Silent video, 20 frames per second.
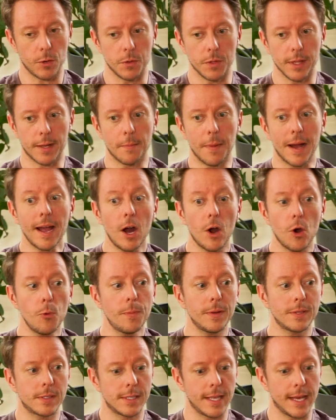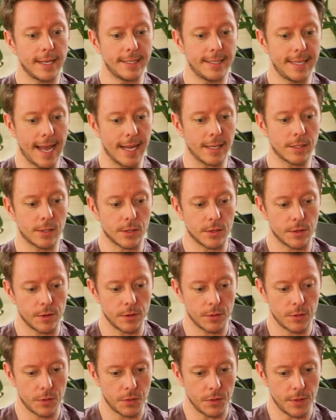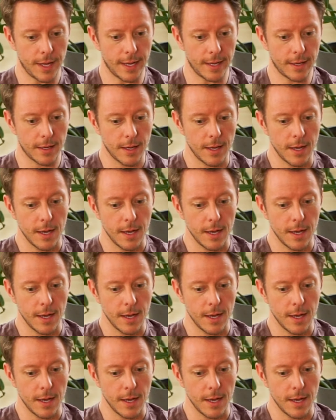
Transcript: Like, my hope is that dancers, like,